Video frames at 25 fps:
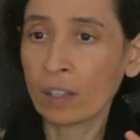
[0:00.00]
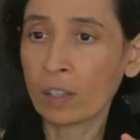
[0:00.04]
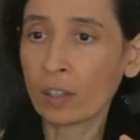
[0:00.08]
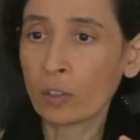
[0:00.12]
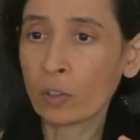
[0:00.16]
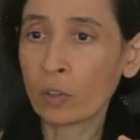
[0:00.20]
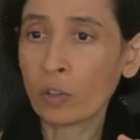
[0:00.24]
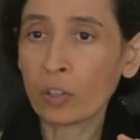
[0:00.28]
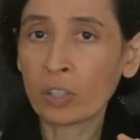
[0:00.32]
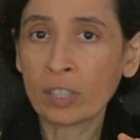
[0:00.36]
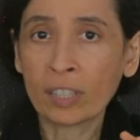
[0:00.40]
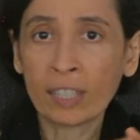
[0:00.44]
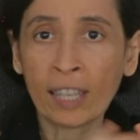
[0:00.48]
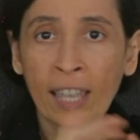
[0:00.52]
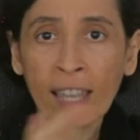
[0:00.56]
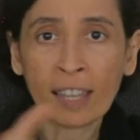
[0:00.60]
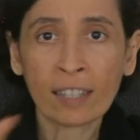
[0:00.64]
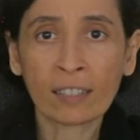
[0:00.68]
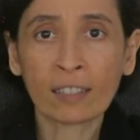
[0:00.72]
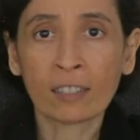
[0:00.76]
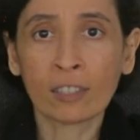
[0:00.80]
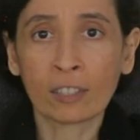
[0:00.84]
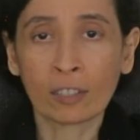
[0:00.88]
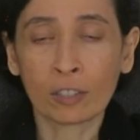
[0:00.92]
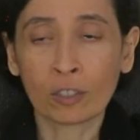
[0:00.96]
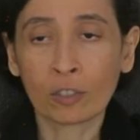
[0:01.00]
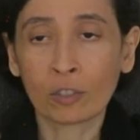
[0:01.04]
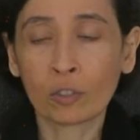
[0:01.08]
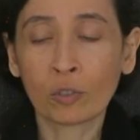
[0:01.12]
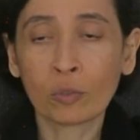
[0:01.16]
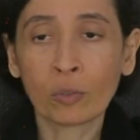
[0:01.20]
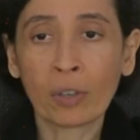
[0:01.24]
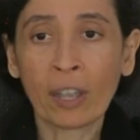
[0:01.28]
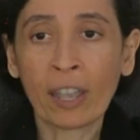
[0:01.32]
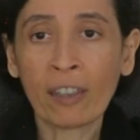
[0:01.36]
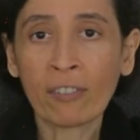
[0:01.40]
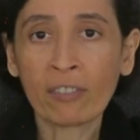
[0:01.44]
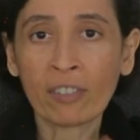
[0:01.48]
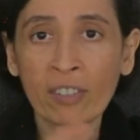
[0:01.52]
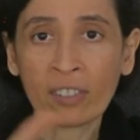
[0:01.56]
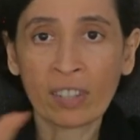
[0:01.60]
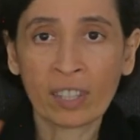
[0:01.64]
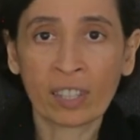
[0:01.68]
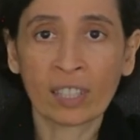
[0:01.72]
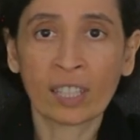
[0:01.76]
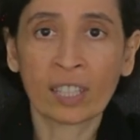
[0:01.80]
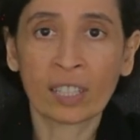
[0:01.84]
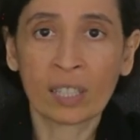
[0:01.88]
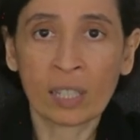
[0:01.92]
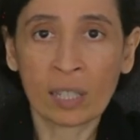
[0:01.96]
connected to
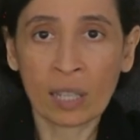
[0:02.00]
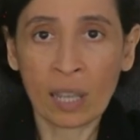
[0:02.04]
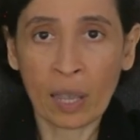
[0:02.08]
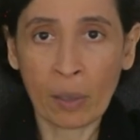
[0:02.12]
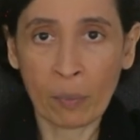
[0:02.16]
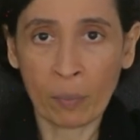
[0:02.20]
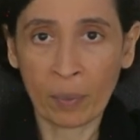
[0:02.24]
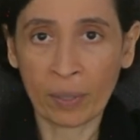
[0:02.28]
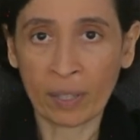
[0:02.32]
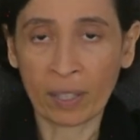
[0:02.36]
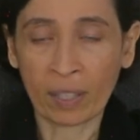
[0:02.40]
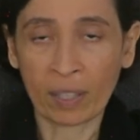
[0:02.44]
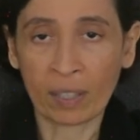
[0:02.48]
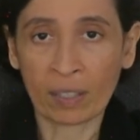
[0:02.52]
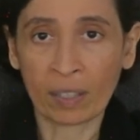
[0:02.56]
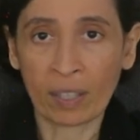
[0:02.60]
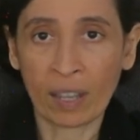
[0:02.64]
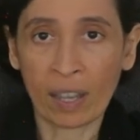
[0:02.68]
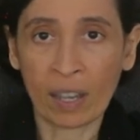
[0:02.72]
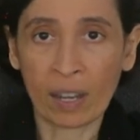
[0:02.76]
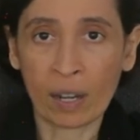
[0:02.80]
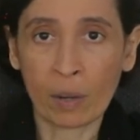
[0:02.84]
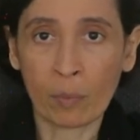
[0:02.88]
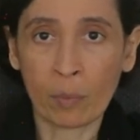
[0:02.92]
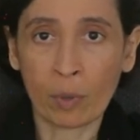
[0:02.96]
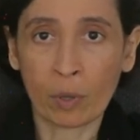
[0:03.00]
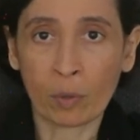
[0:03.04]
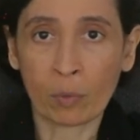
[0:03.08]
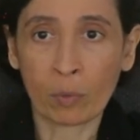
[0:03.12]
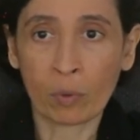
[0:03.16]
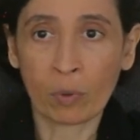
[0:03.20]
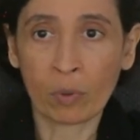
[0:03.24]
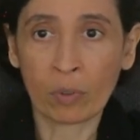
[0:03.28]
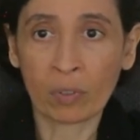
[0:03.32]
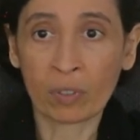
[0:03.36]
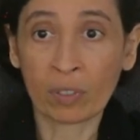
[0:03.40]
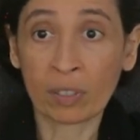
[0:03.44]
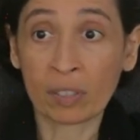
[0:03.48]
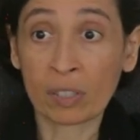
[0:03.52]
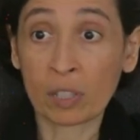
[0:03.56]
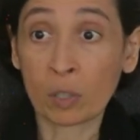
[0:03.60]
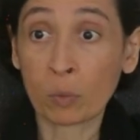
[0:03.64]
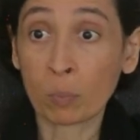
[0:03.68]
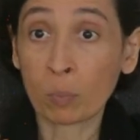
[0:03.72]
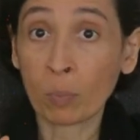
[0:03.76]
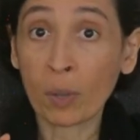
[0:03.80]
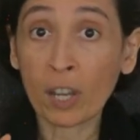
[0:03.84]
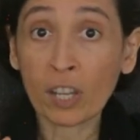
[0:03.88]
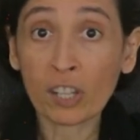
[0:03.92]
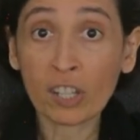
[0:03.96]
everything that is happening in the Arabic world,
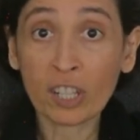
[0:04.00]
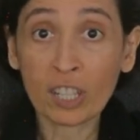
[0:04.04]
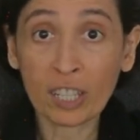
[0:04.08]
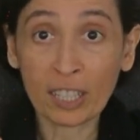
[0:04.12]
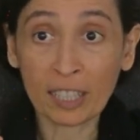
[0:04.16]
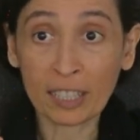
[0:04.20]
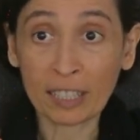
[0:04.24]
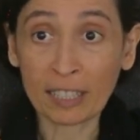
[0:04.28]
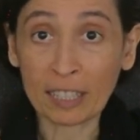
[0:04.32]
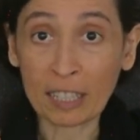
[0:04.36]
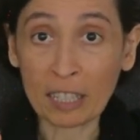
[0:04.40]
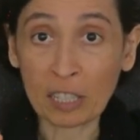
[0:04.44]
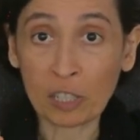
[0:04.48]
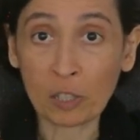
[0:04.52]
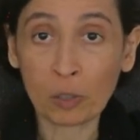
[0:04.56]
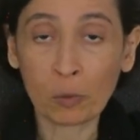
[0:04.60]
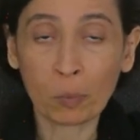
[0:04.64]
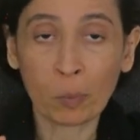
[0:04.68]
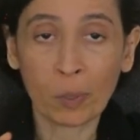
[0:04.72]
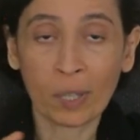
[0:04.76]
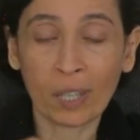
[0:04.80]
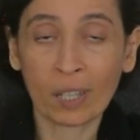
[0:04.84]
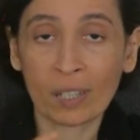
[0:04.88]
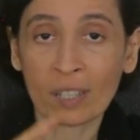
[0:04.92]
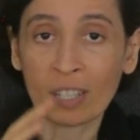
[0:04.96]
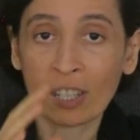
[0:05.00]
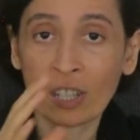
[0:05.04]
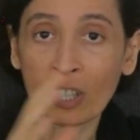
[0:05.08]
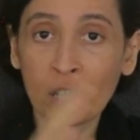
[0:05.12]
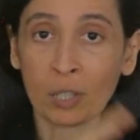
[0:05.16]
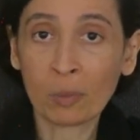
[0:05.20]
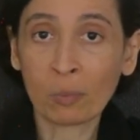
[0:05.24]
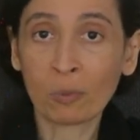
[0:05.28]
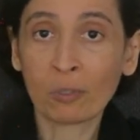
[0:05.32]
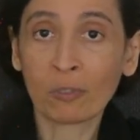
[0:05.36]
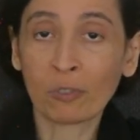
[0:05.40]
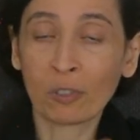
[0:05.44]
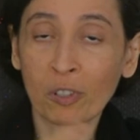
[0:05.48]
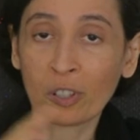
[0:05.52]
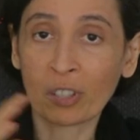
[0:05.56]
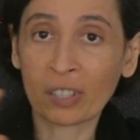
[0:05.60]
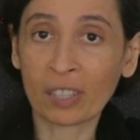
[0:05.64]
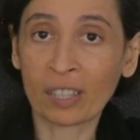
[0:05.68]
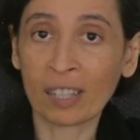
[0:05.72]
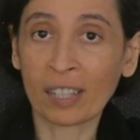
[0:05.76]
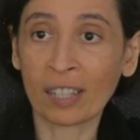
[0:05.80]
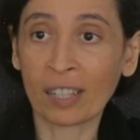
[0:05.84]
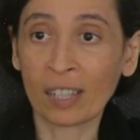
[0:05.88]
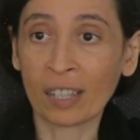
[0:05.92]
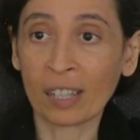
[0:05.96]
especially in Egypt, because Egypt for
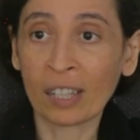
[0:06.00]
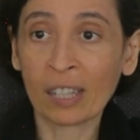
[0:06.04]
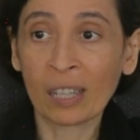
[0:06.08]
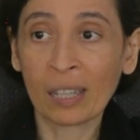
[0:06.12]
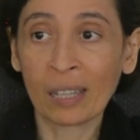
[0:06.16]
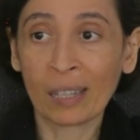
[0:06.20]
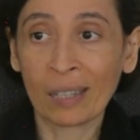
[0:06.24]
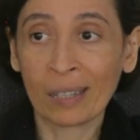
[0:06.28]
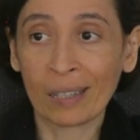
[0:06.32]
the